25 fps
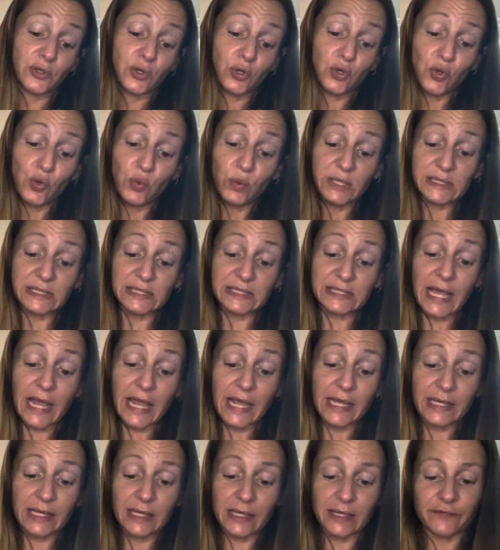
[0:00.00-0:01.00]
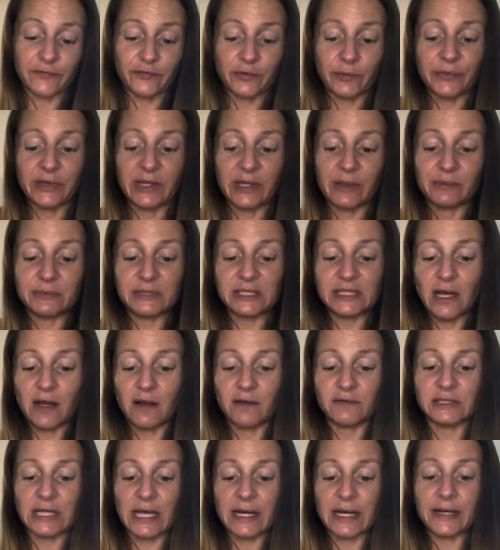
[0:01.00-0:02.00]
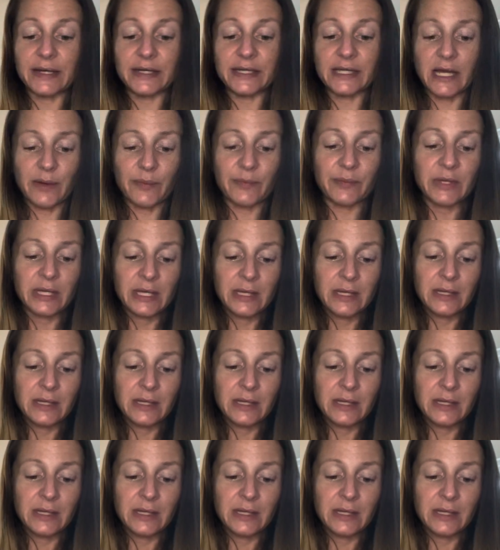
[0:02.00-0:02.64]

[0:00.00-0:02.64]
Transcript: who was taking from themselves and yep